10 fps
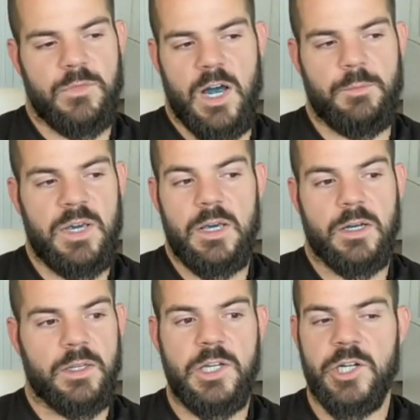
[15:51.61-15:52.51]
that being
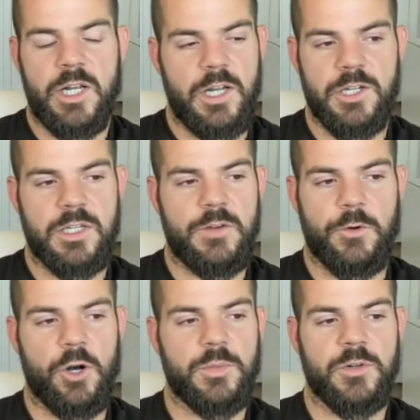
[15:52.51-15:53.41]
a lead gen agency
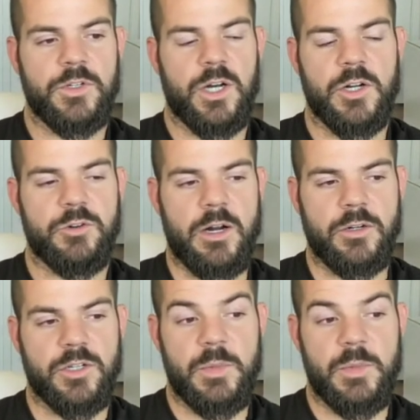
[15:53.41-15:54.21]
for home service contractors,